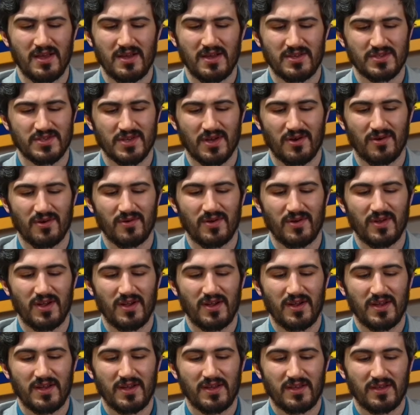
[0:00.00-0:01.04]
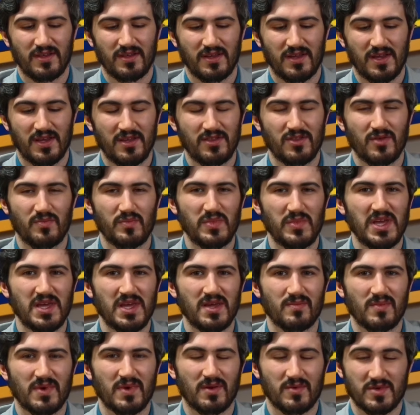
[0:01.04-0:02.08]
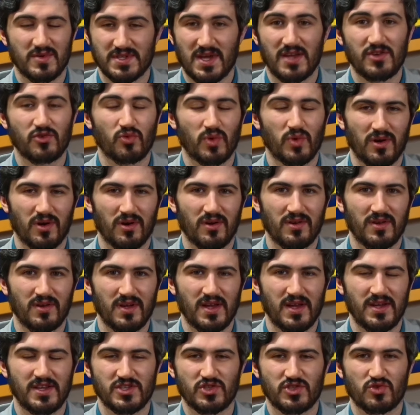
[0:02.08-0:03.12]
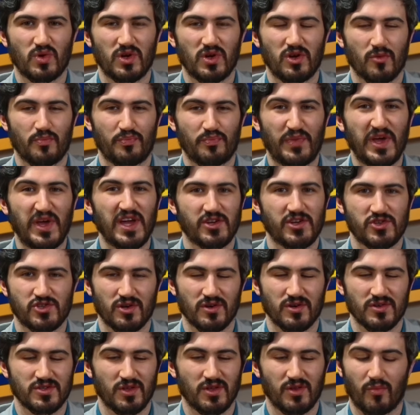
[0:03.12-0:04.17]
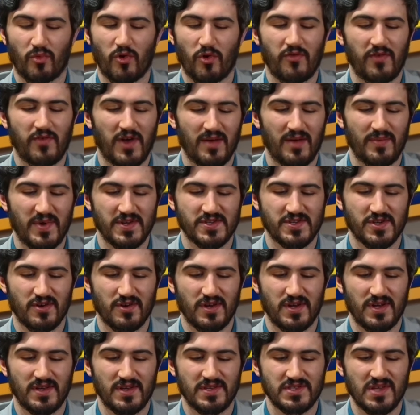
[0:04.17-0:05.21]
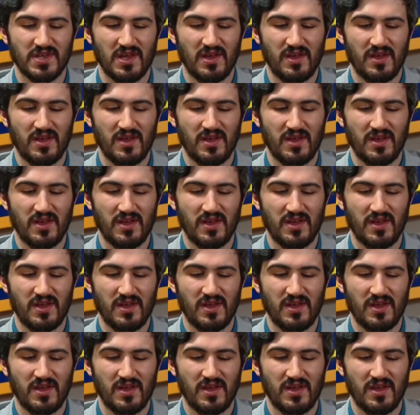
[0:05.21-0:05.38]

So in the meme, it was on Twitter, and his Twitter picture, so the profile picture is